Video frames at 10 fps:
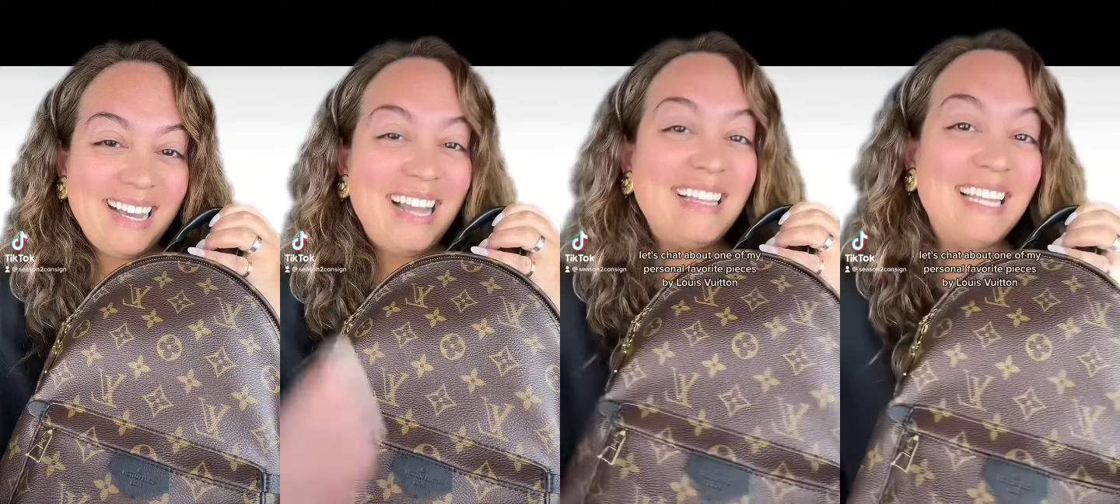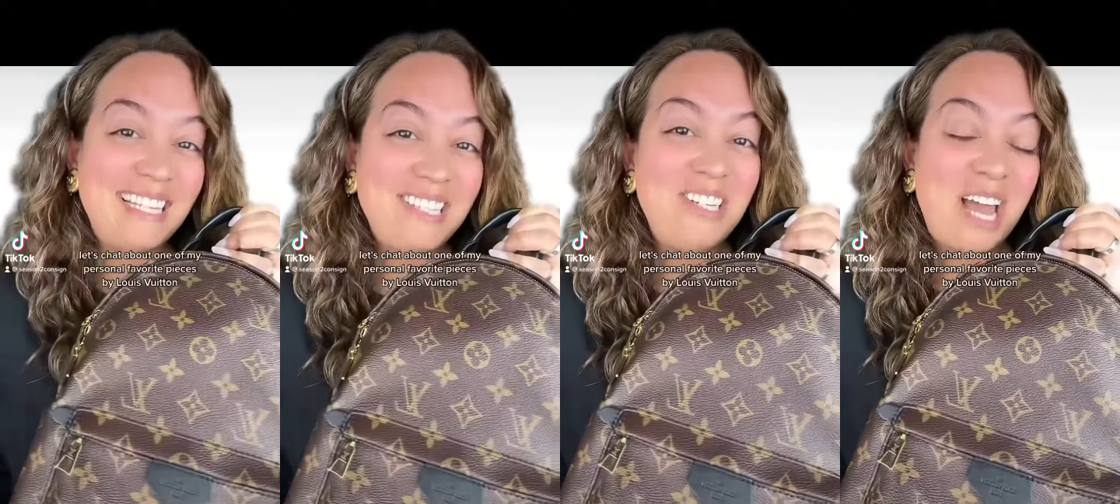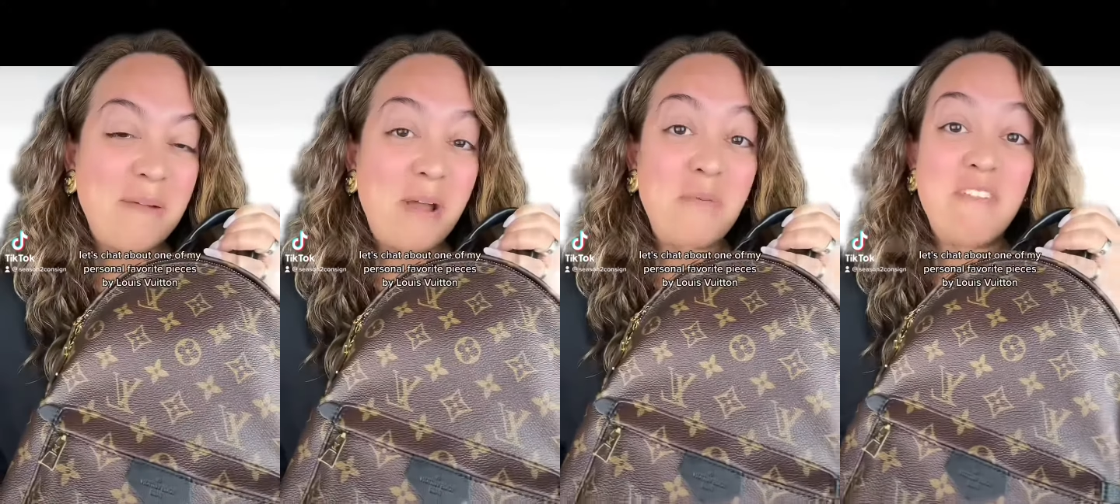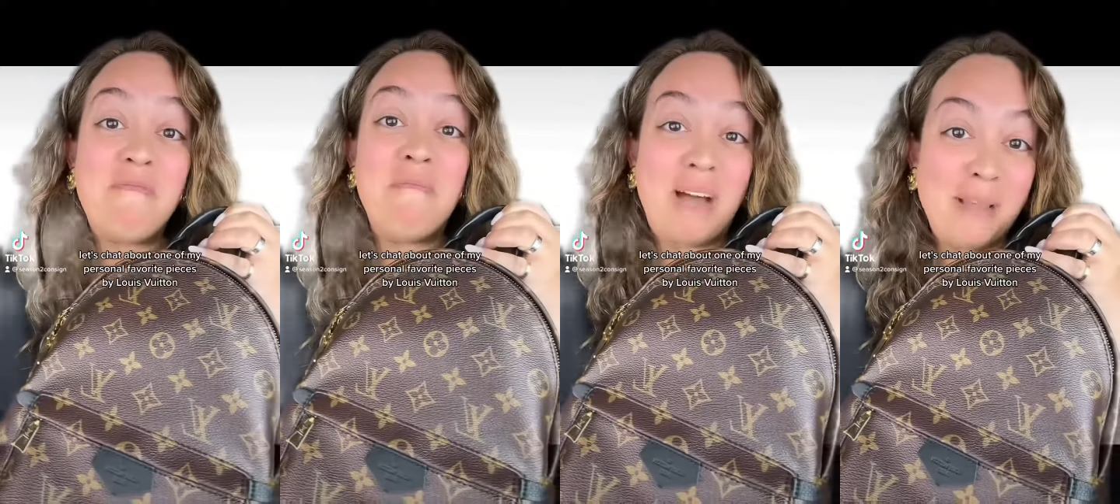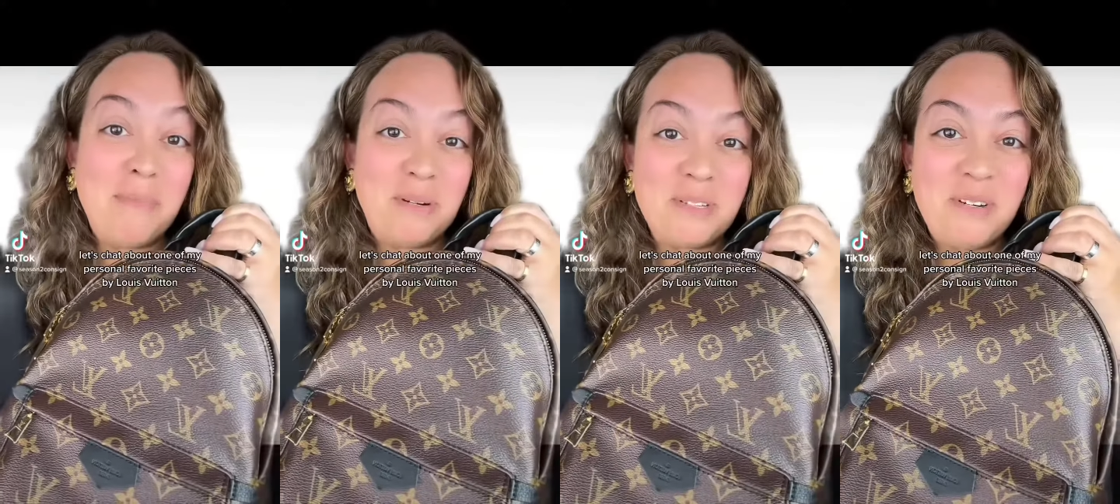let's chat about one of my
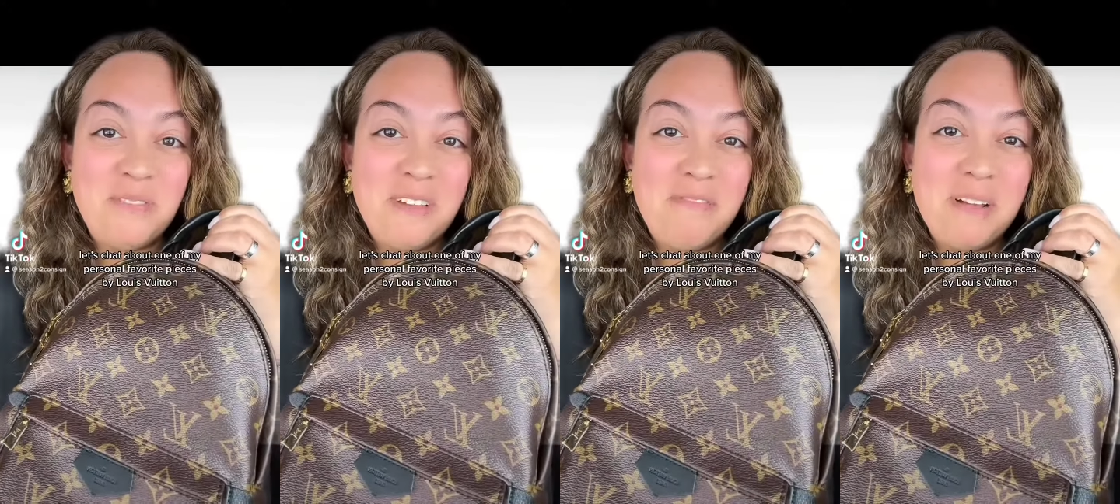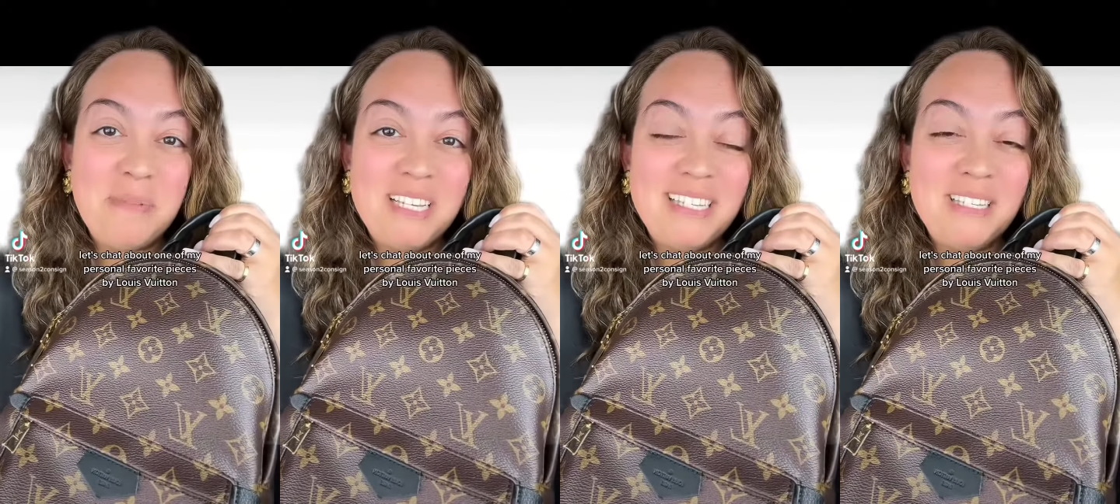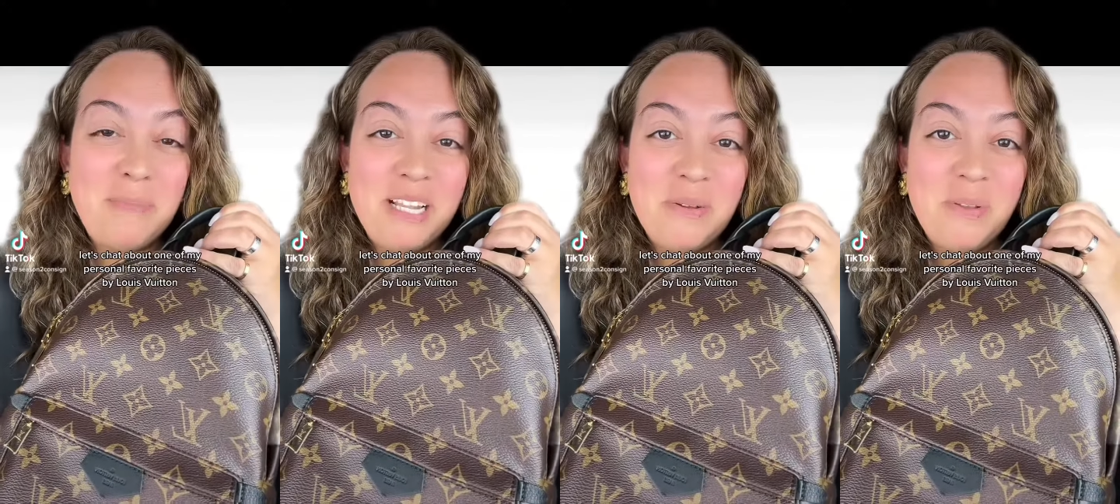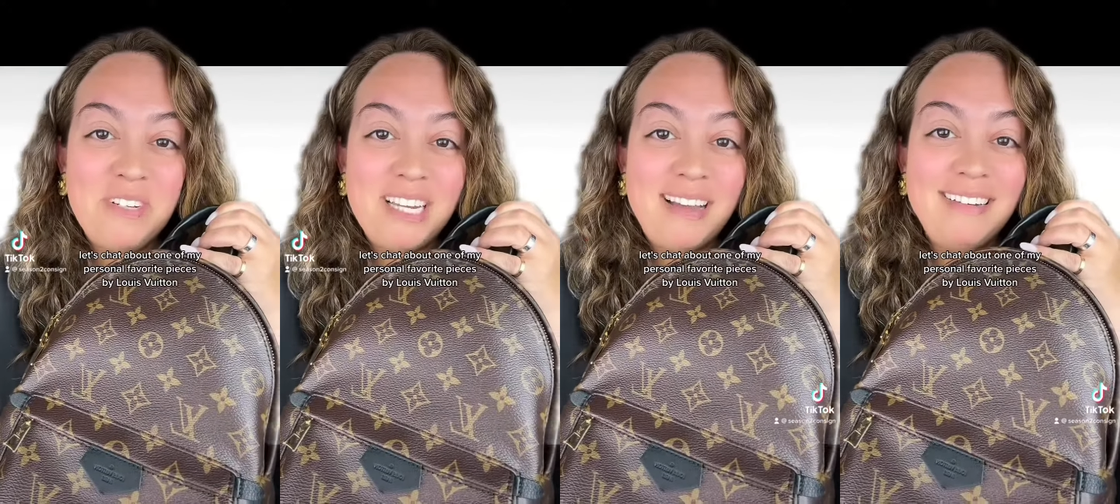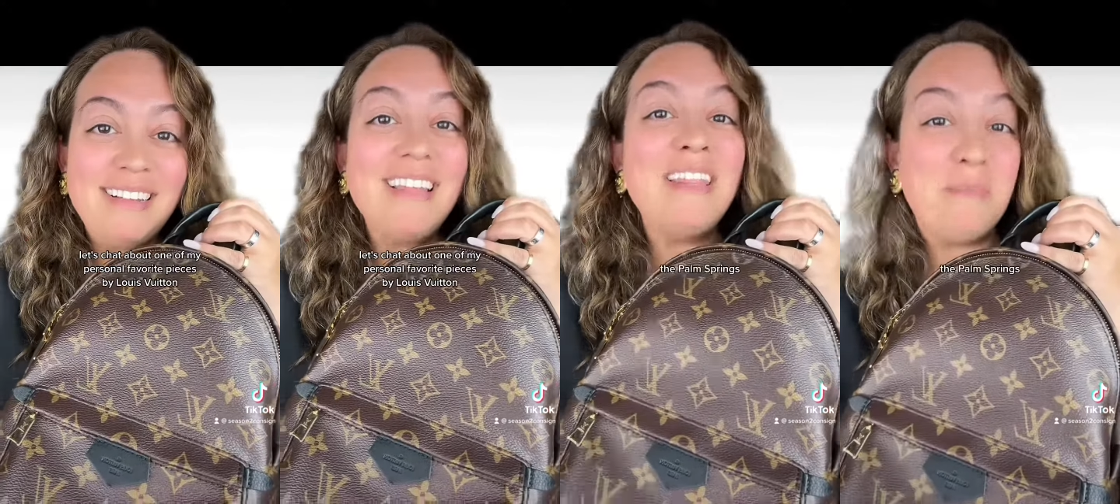personal favorite pieces by Louis Vuitton,
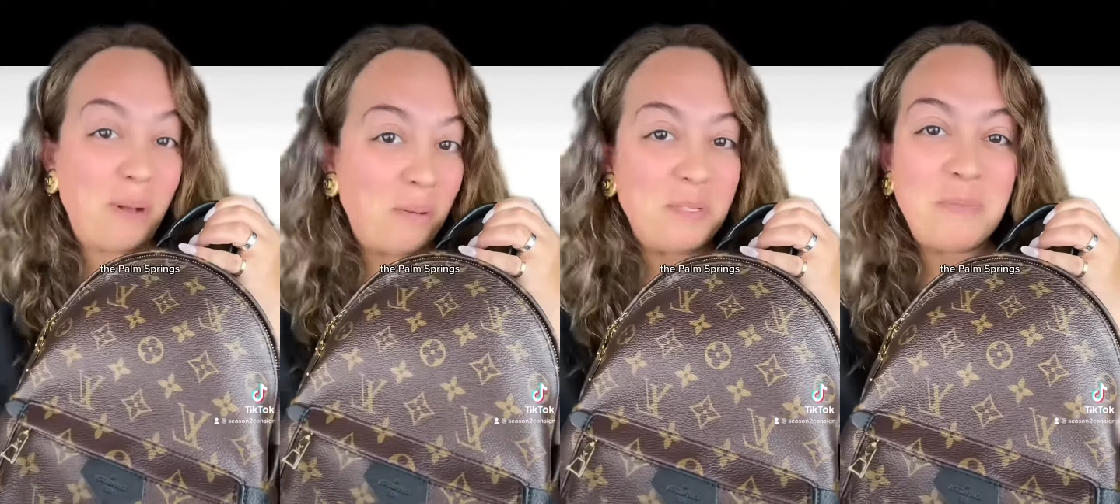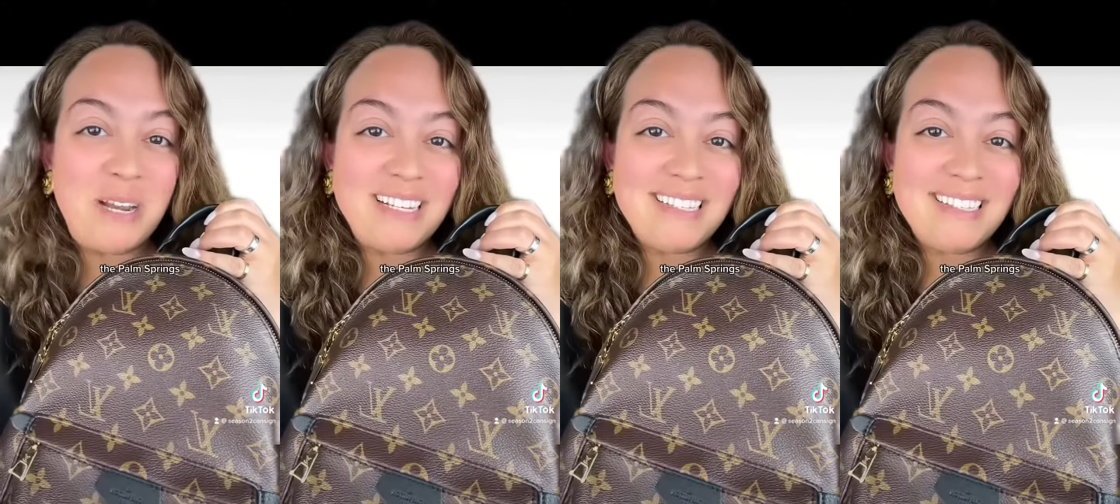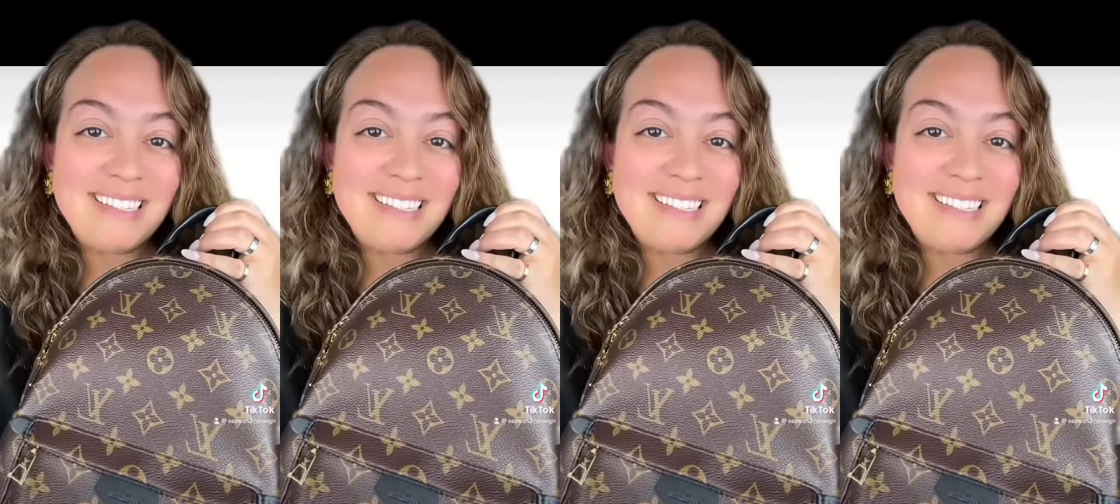the Palm Springs.